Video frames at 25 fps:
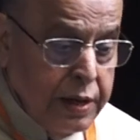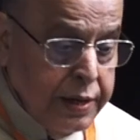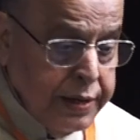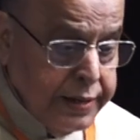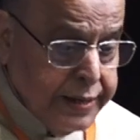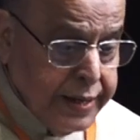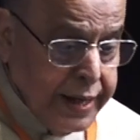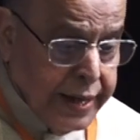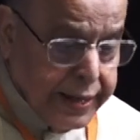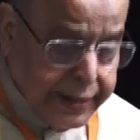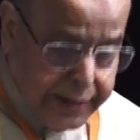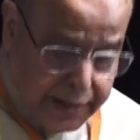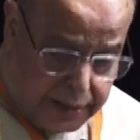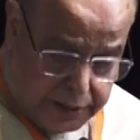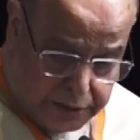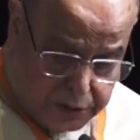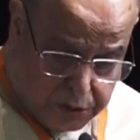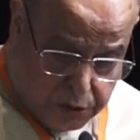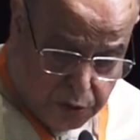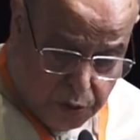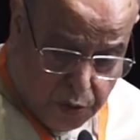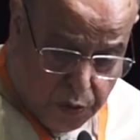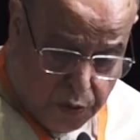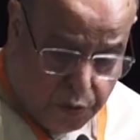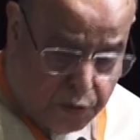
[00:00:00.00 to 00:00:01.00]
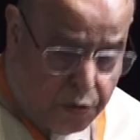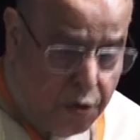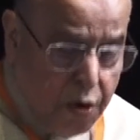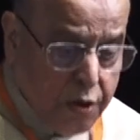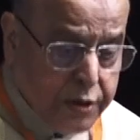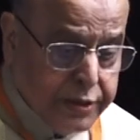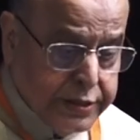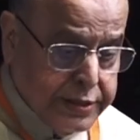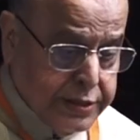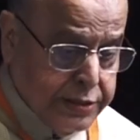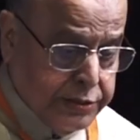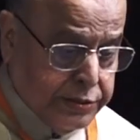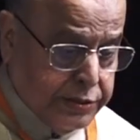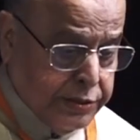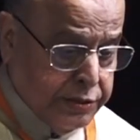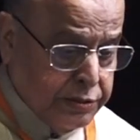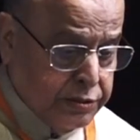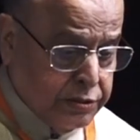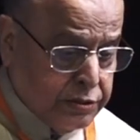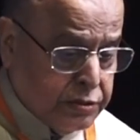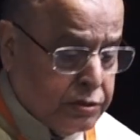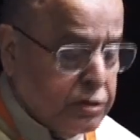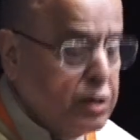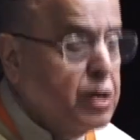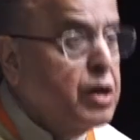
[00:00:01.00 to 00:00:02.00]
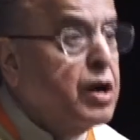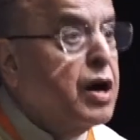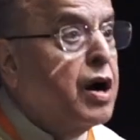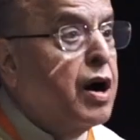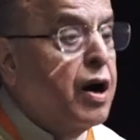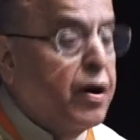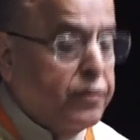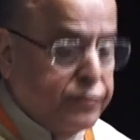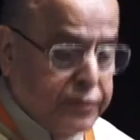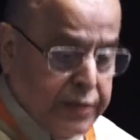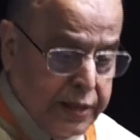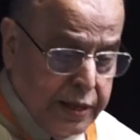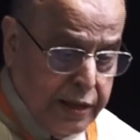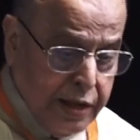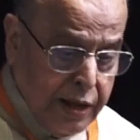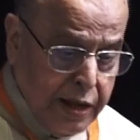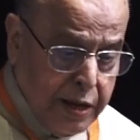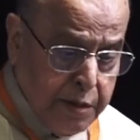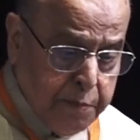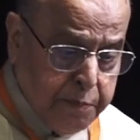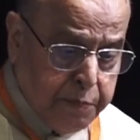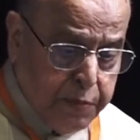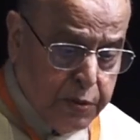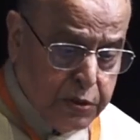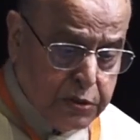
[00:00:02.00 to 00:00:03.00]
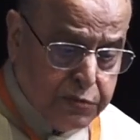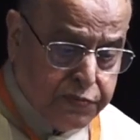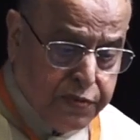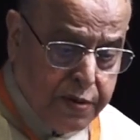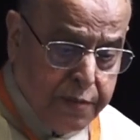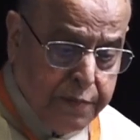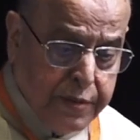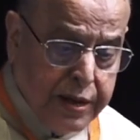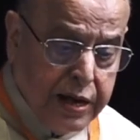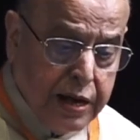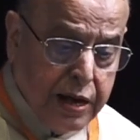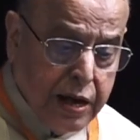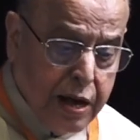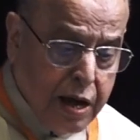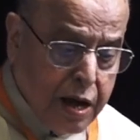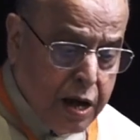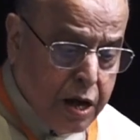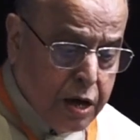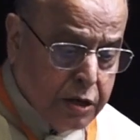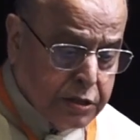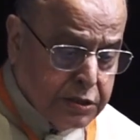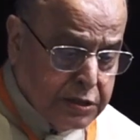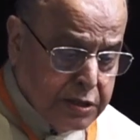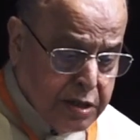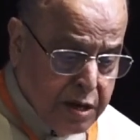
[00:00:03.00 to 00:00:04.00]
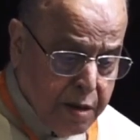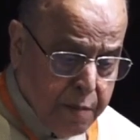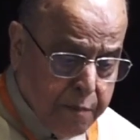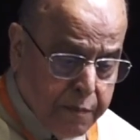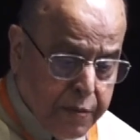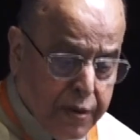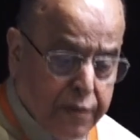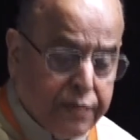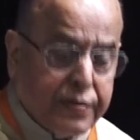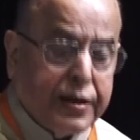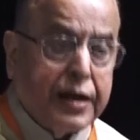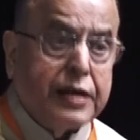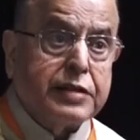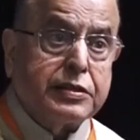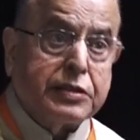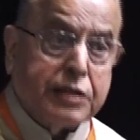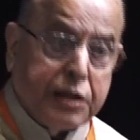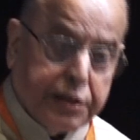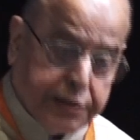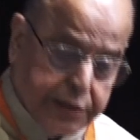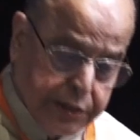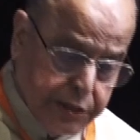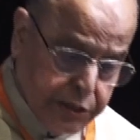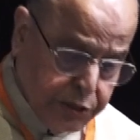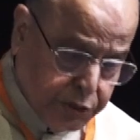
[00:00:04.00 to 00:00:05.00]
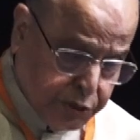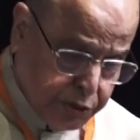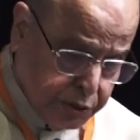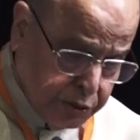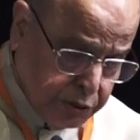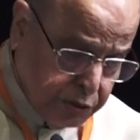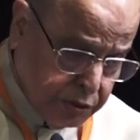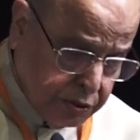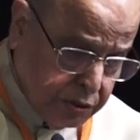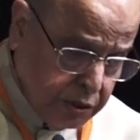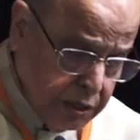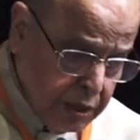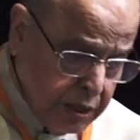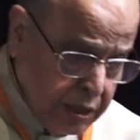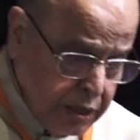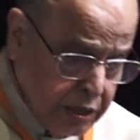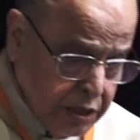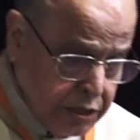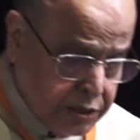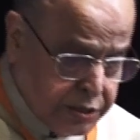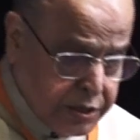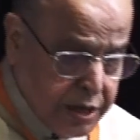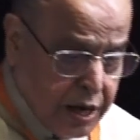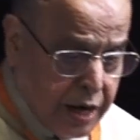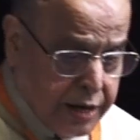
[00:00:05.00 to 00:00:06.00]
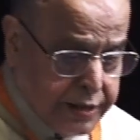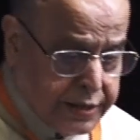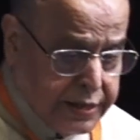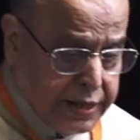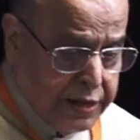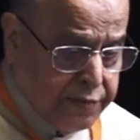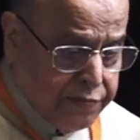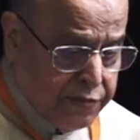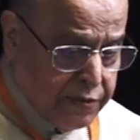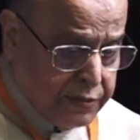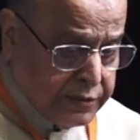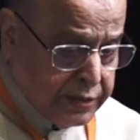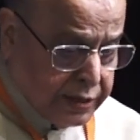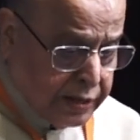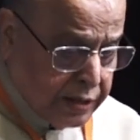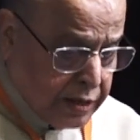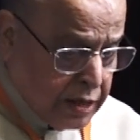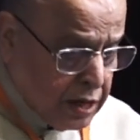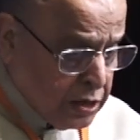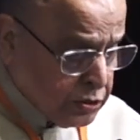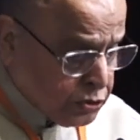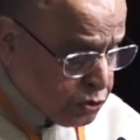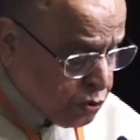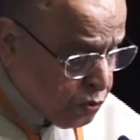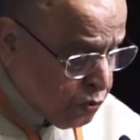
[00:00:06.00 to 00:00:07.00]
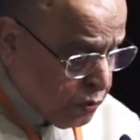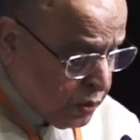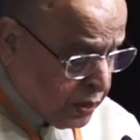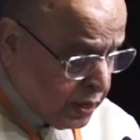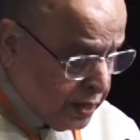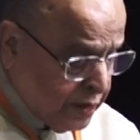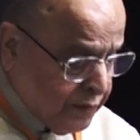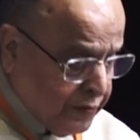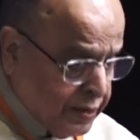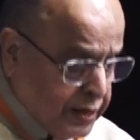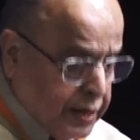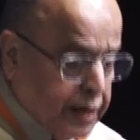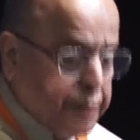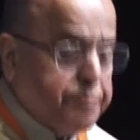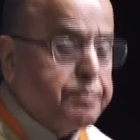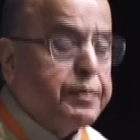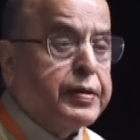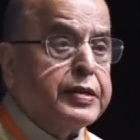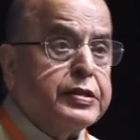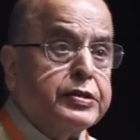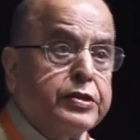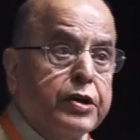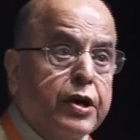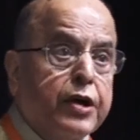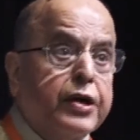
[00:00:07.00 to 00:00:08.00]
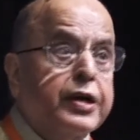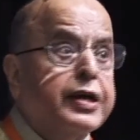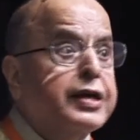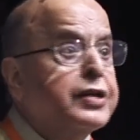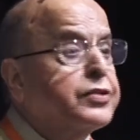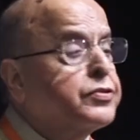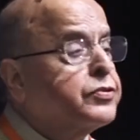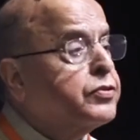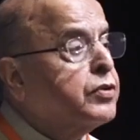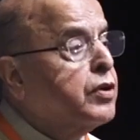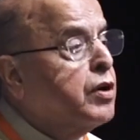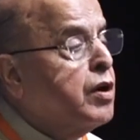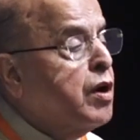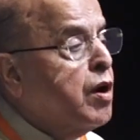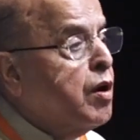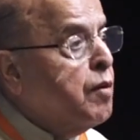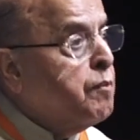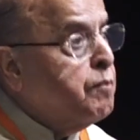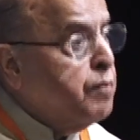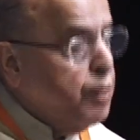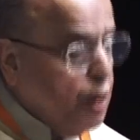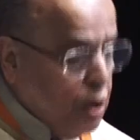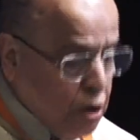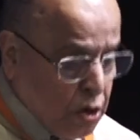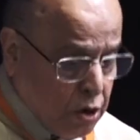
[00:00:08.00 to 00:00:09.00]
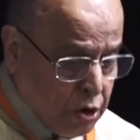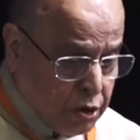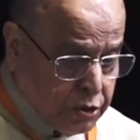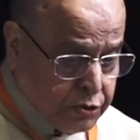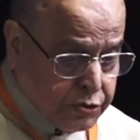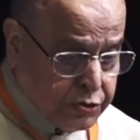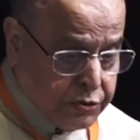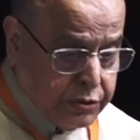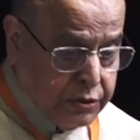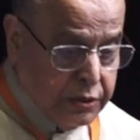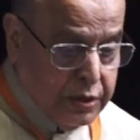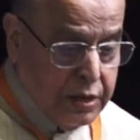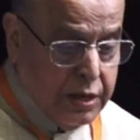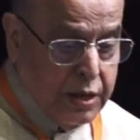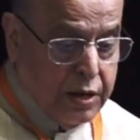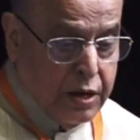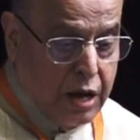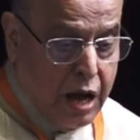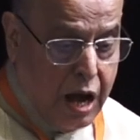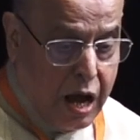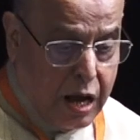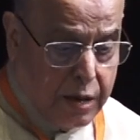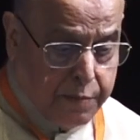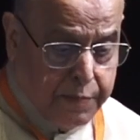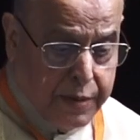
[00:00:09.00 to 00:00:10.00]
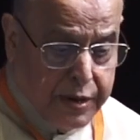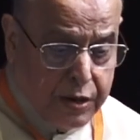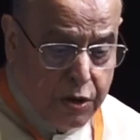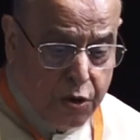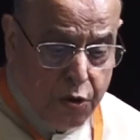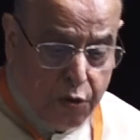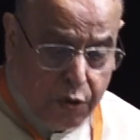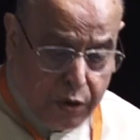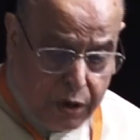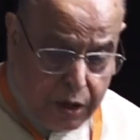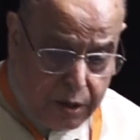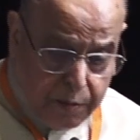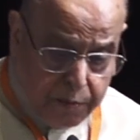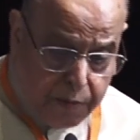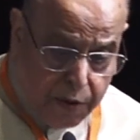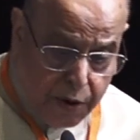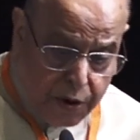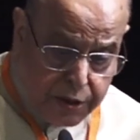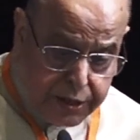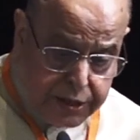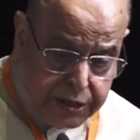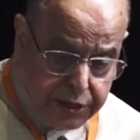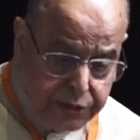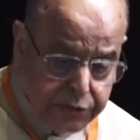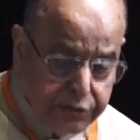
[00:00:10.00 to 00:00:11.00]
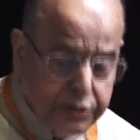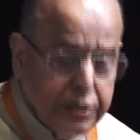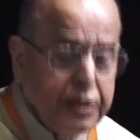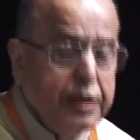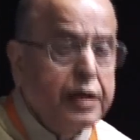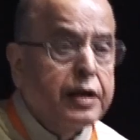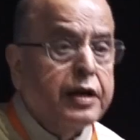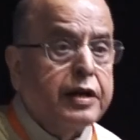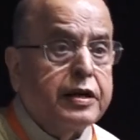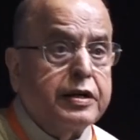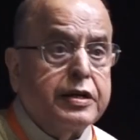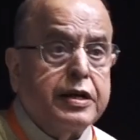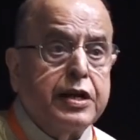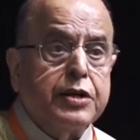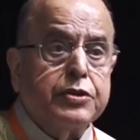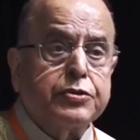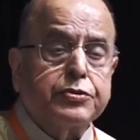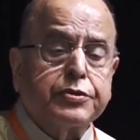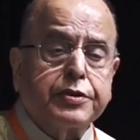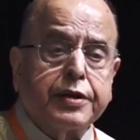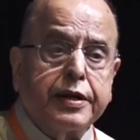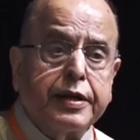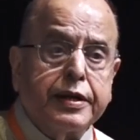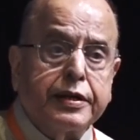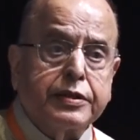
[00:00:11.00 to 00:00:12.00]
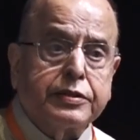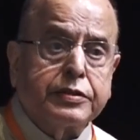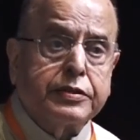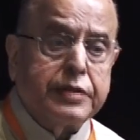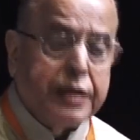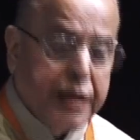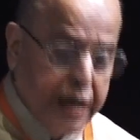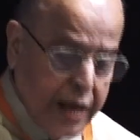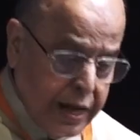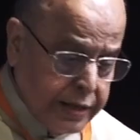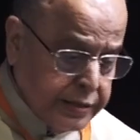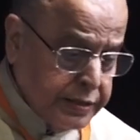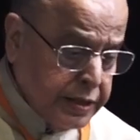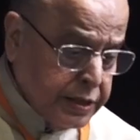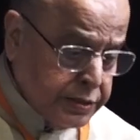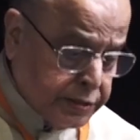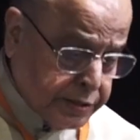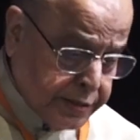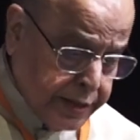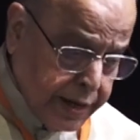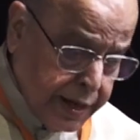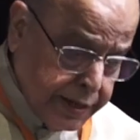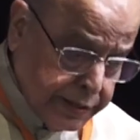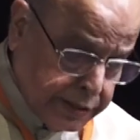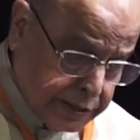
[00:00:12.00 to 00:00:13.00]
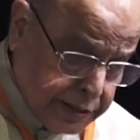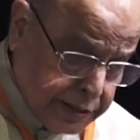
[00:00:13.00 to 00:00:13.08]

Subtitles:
taking due cognizance of the inputs from a large number of consultations, starting from the grassroots level at panchayats, blocks, urban local bodies, districts, and the states